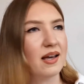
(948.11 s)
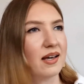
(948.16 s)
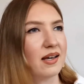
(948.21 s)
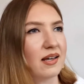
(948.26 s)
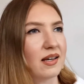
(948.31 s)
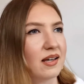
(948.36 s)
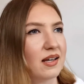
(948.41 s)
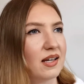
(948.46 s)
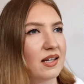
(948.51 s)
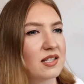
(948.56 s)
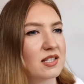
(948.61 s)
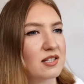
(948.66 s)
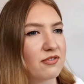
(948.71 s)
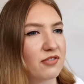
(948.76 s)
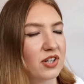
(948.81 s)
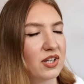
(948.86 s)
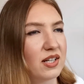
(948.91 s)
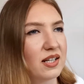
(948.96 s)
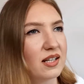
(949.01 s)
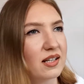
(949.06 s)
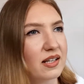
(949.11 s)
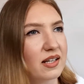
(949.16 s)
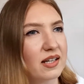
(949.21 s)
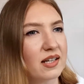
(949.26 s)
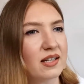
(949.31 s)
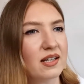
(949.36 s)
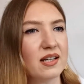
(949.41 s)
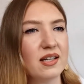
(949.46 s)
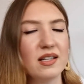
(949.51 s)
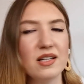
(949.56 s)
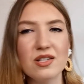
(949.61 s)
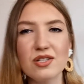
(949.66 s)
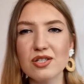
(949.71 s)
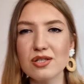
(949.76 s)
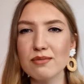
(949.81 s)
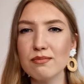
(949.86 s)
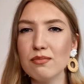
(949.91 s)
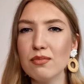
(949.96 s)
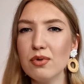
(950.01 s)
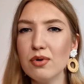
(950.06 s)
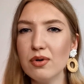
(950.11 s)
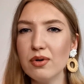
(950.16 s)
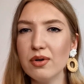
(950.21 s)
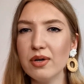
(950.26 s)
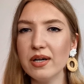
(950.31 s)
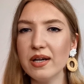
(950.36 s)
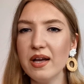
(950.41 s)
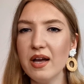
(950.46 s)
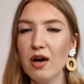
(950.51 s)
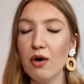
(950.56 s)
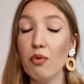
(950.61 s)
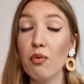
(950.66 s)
it's vanillic, it is more